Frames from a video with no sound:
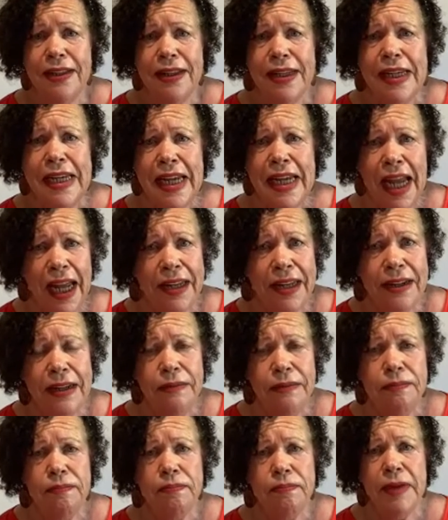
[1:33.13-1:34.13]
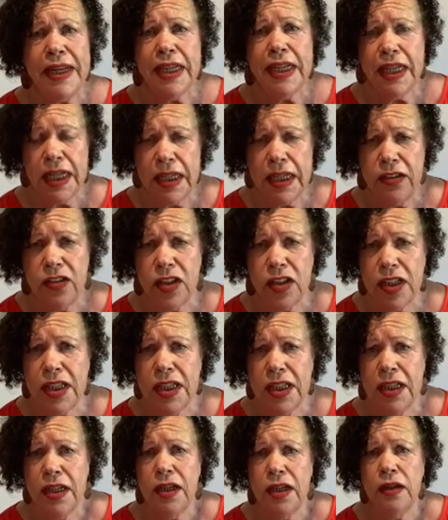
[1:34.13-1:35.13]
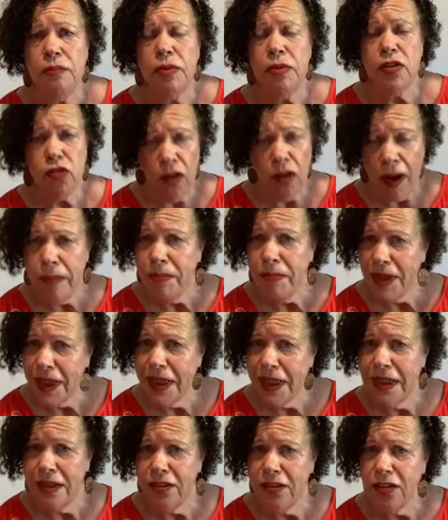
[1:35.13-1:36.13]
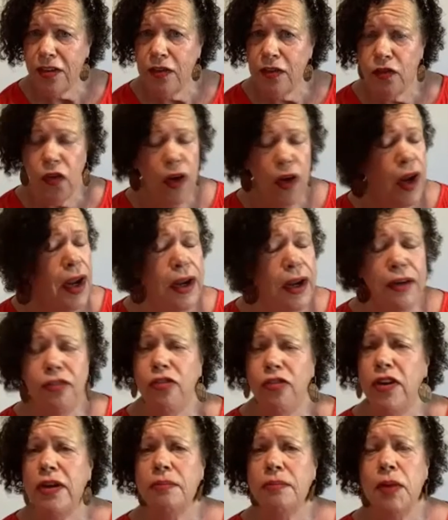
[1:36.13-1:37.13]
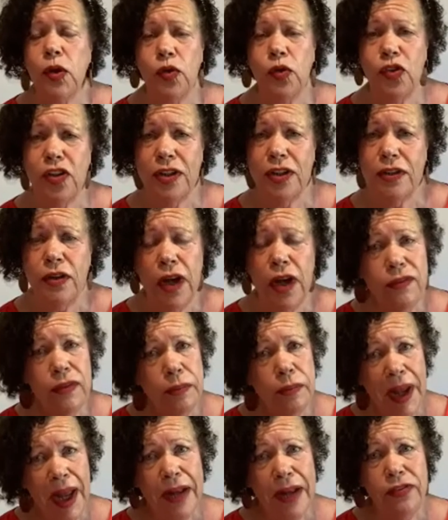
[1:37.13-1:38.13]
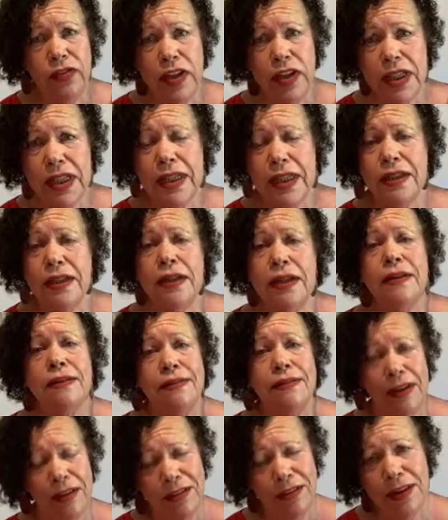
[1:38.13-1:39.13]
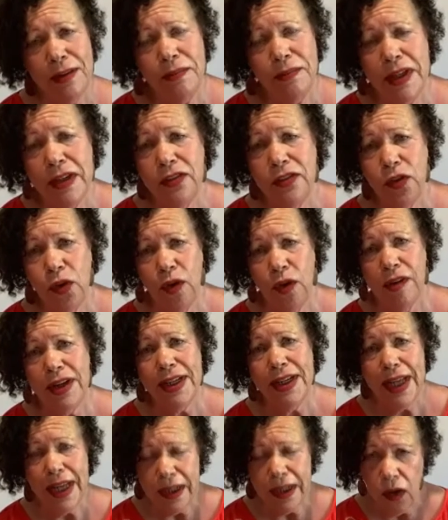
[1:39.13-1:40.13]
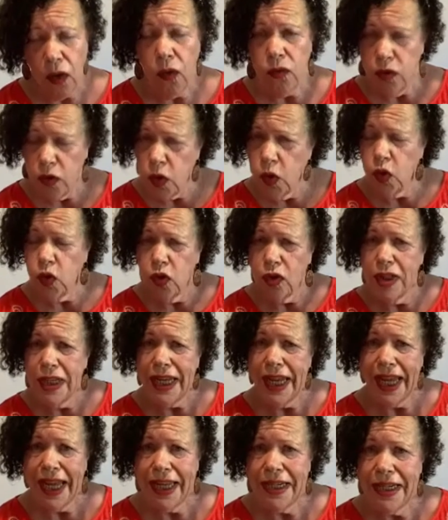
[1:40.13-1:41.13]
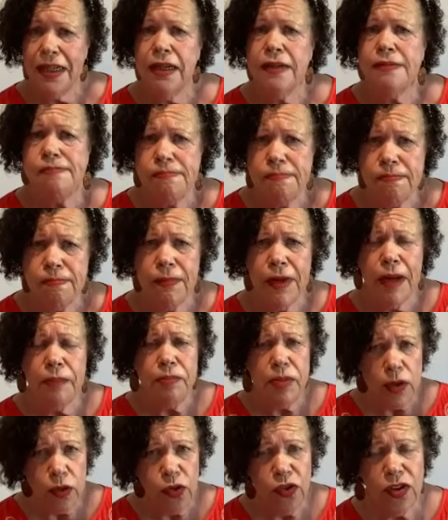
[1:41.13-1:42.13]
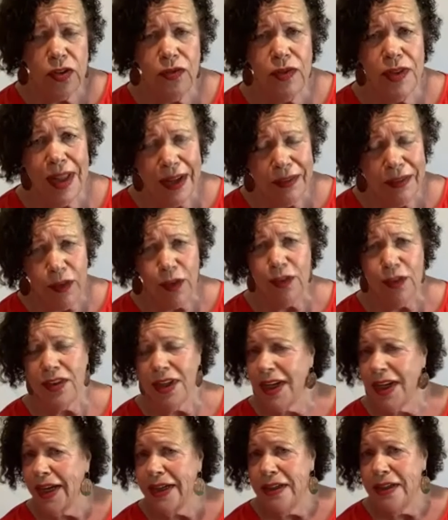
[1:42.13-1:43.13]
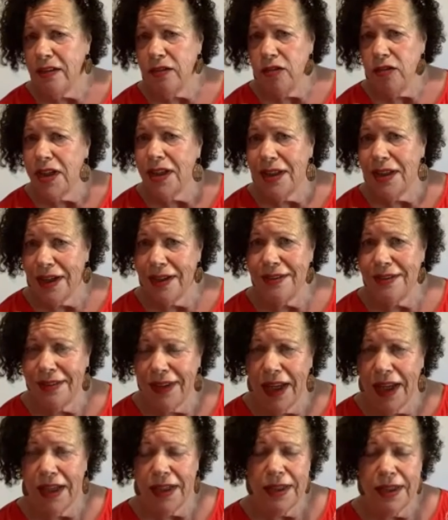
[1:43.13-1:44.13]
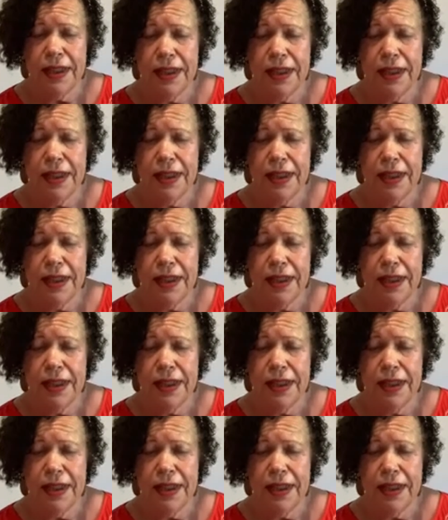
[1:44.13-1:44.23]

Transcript: He had a medication, prescribed medication for every emotion. You have a bad feeling, there's something for it. And usually at abusive levels. And I didn't realize that.